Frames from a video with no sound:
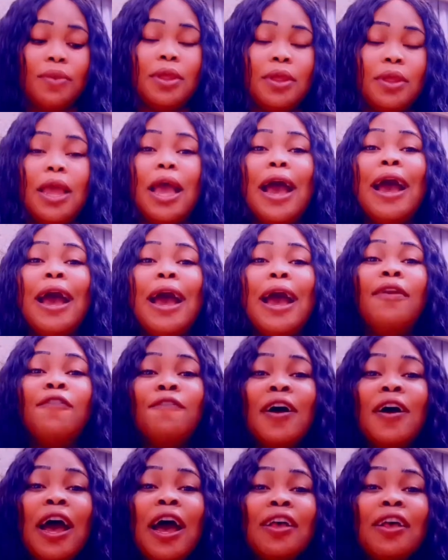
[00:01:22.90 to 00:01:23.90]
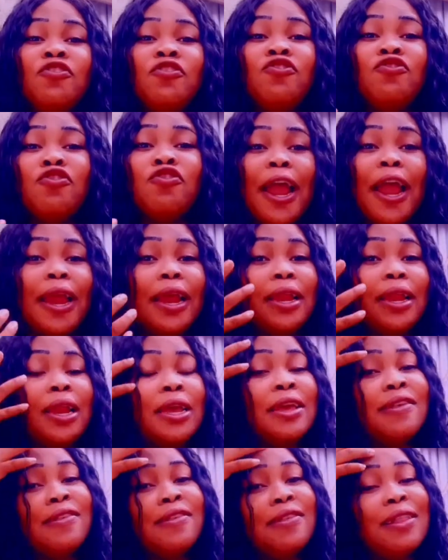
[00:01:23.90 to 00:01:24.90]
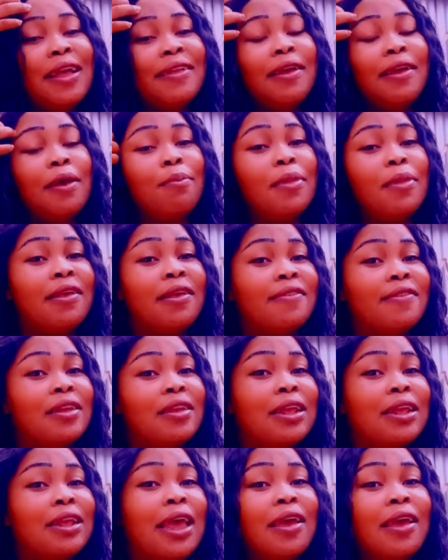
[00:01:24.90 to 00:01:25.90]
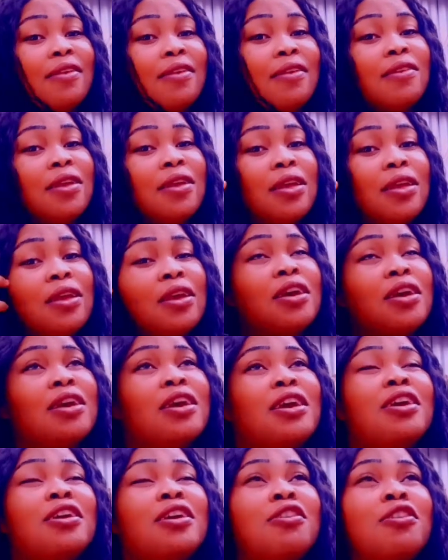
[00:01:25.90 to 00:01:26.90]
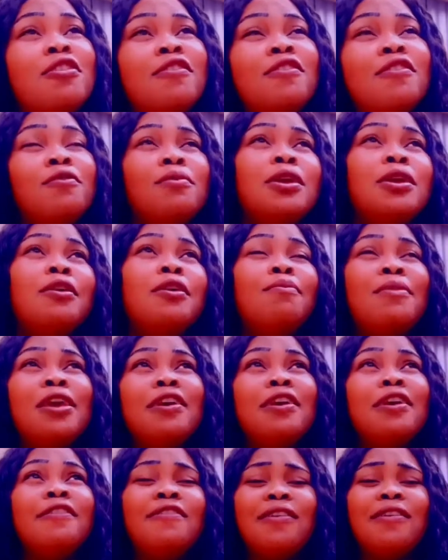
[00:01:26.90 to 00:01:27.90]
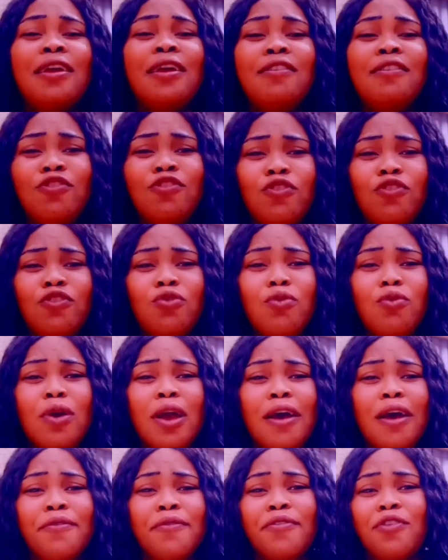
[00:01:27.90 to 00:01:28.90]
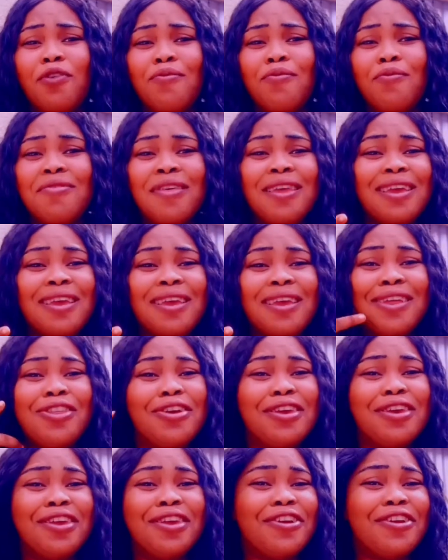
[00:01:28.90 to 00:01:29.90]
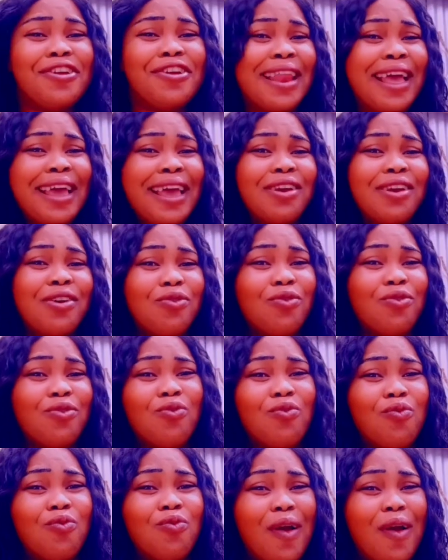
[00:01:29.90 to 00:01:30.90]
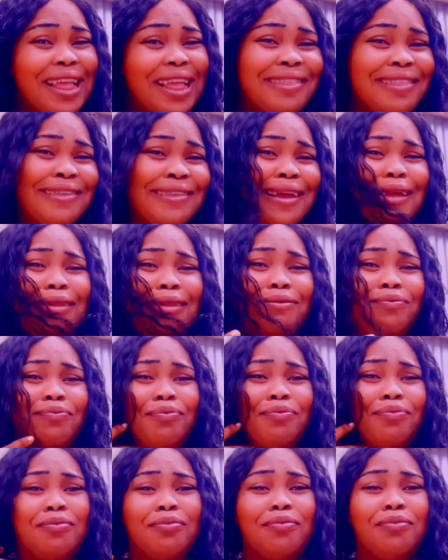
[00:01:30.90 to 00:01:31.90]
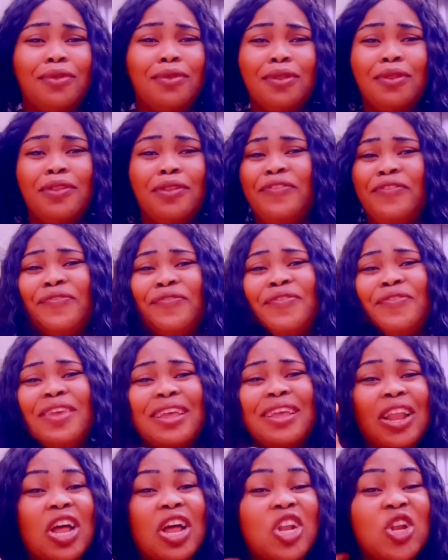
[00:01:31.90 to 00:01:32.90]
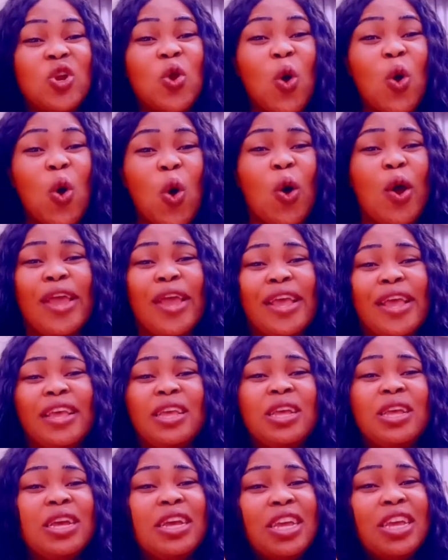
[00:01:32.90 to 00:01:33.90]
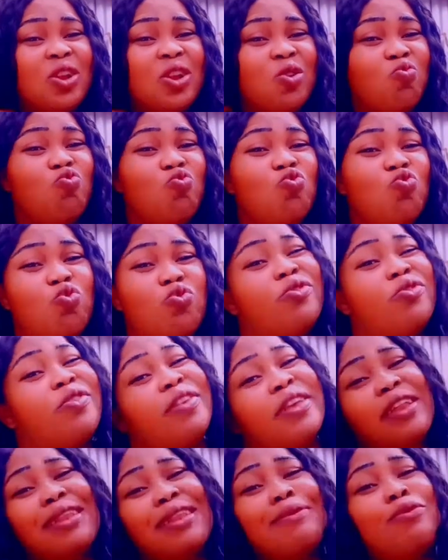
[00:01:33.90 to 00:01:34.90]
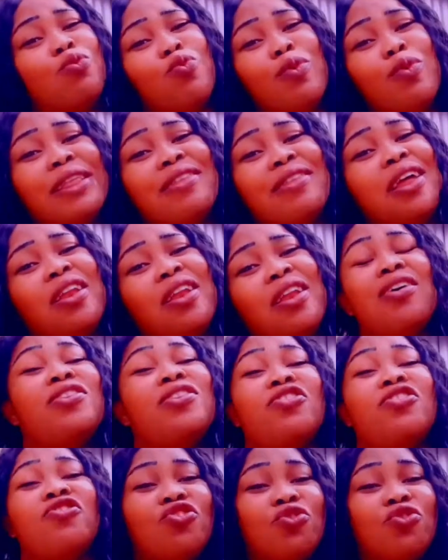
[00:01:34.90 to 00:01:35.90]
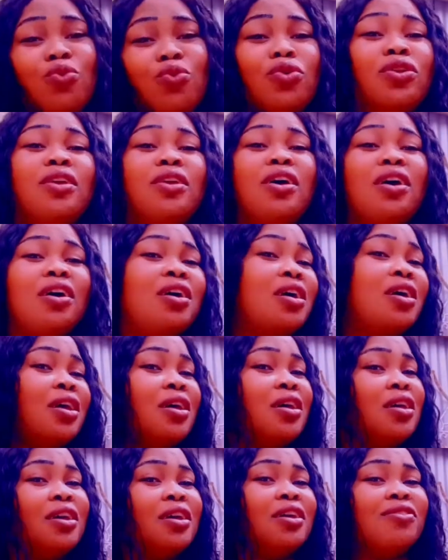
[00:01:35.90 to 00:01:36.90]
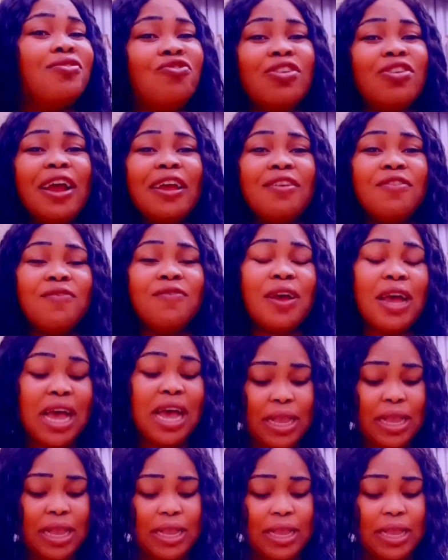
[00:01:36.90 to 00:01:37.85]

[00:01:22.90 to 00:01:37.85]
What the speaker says: and fast drying. Isn't that amazing, guys? It doesn't really make sense. You have something in your hair like wet and feel annoying, and you notice it wet and on your shoulder. It dries fast.